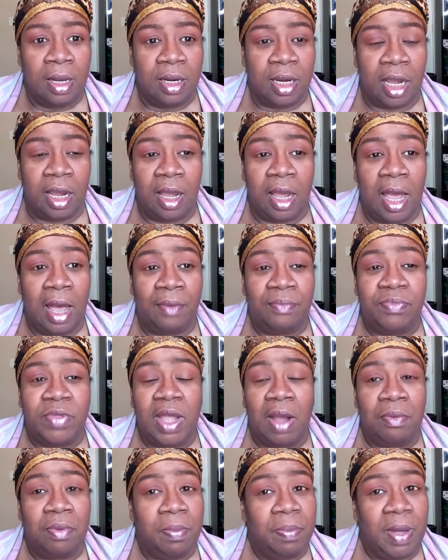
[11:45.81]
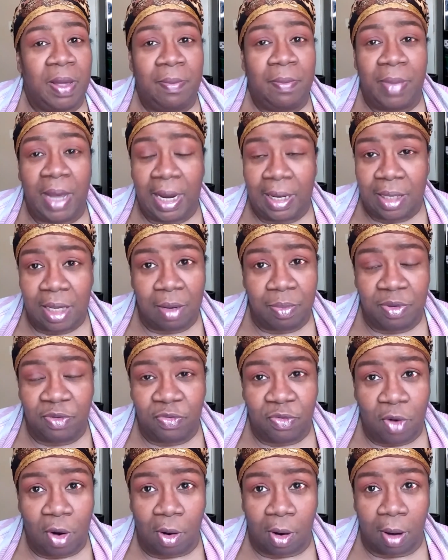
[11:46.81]
they have never been back there
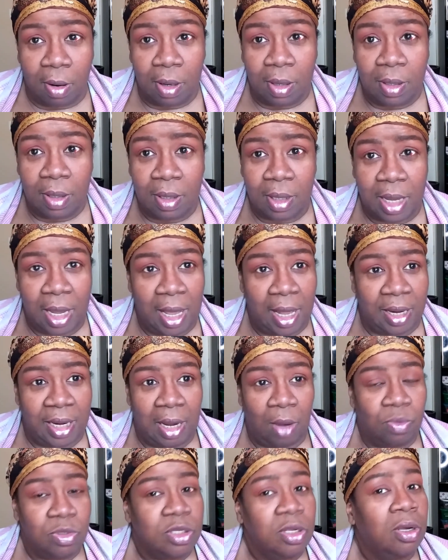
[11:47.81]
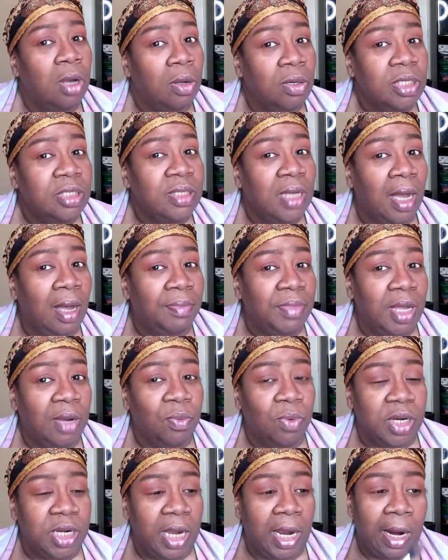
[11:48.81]
before, and that was the only time they
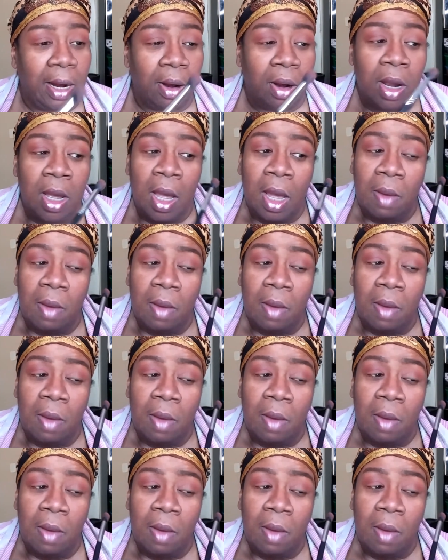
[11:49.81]
were there.